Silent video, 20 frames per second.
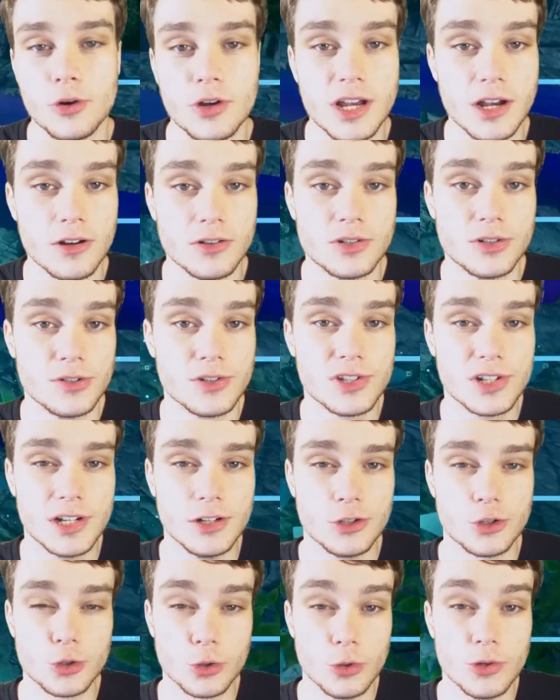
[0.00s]
character's
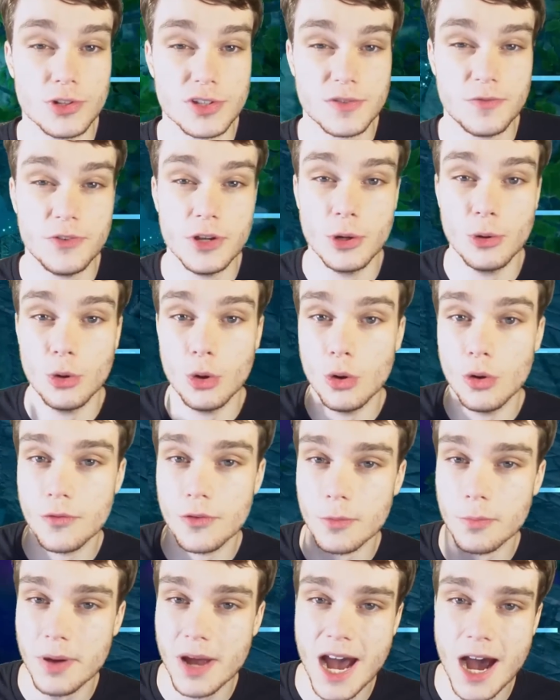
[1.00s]
controls feel
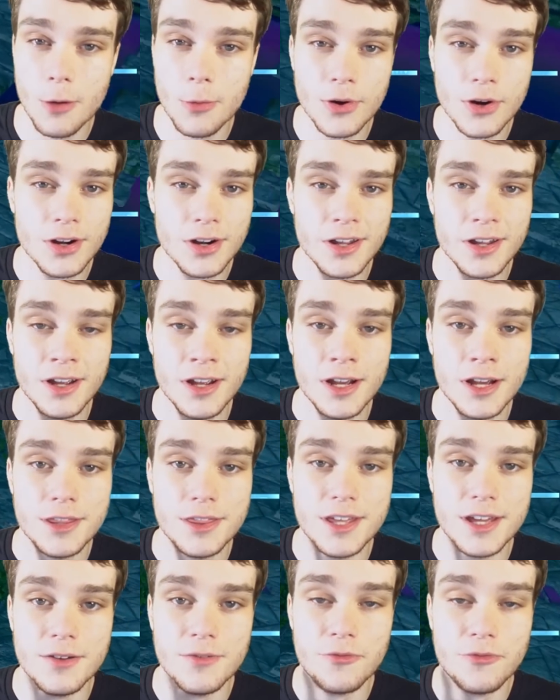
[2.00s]
overpowered
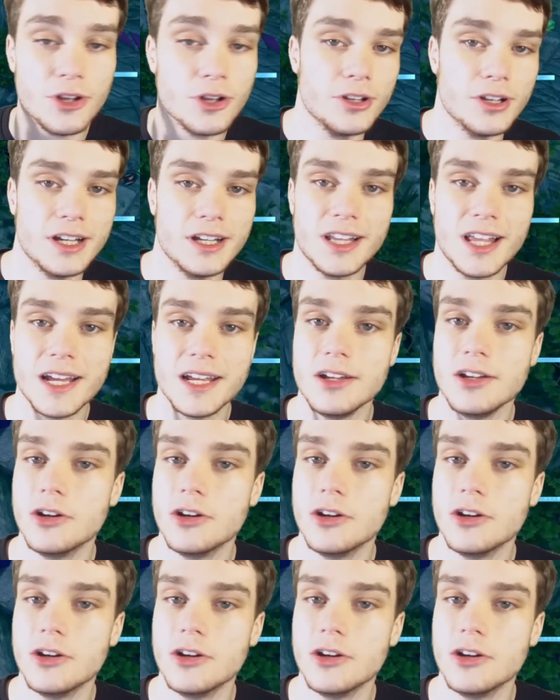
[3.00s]
than feeling like